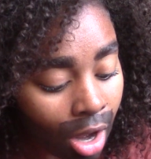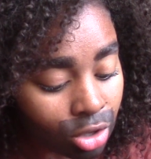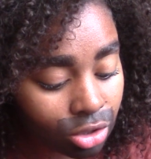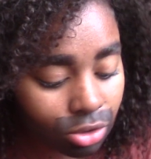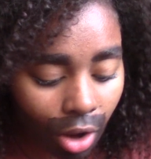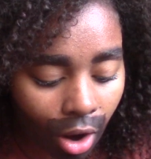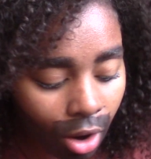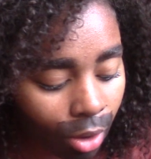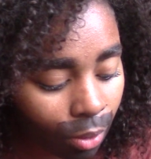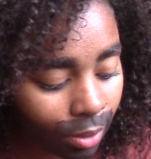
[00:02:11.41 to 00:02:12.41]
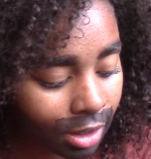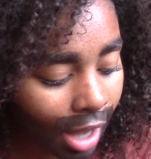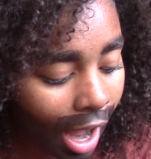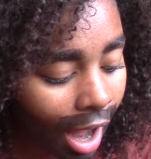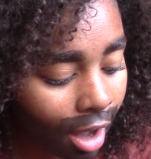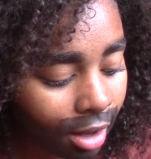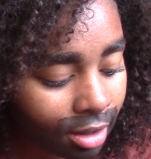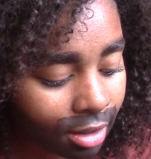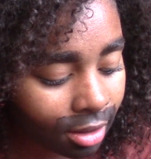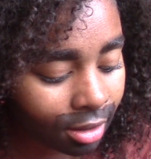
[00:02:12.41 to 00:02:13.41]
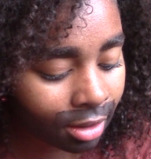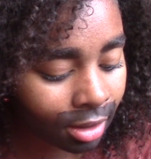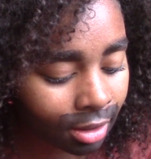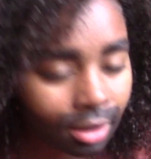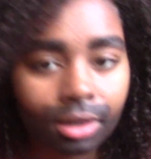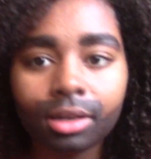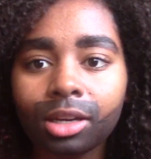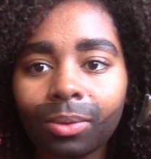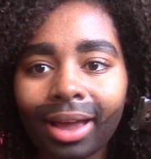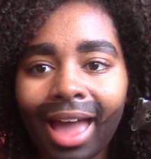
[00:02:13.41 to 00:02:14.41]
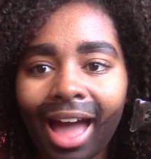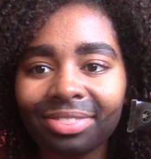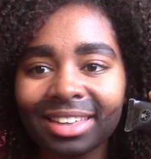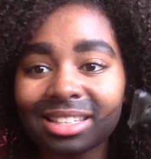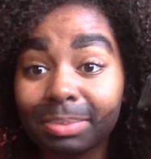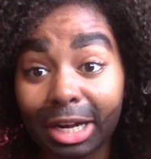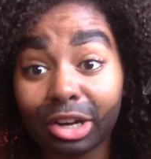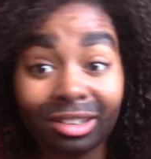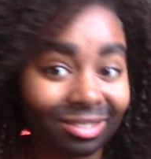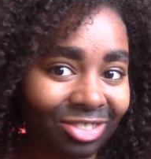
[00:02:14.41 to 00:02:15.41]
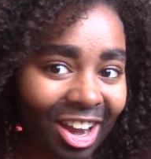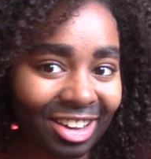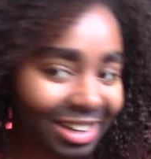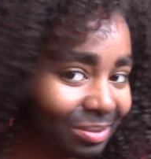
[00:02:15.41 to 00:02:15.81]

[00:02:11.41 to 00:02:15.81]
So, yeah knew I had this, but I couldn't find it.